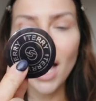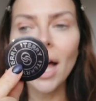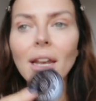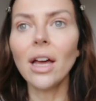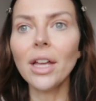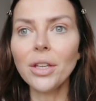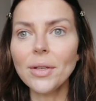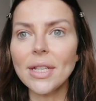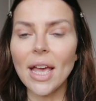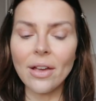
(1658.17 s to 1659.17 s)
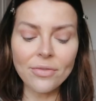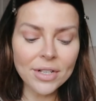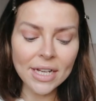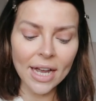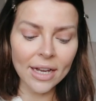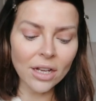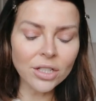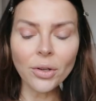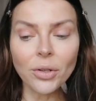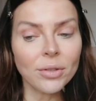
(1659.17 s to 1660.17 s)
And I use it every day. I
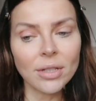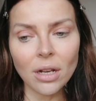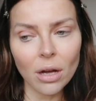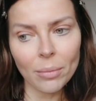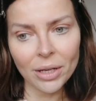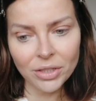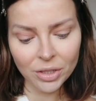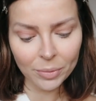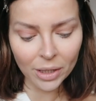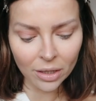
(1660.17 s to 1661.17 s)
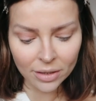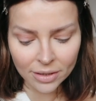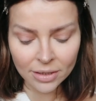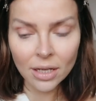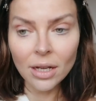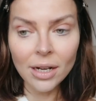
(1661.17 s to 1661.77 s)
don't use a lot, mind you, because,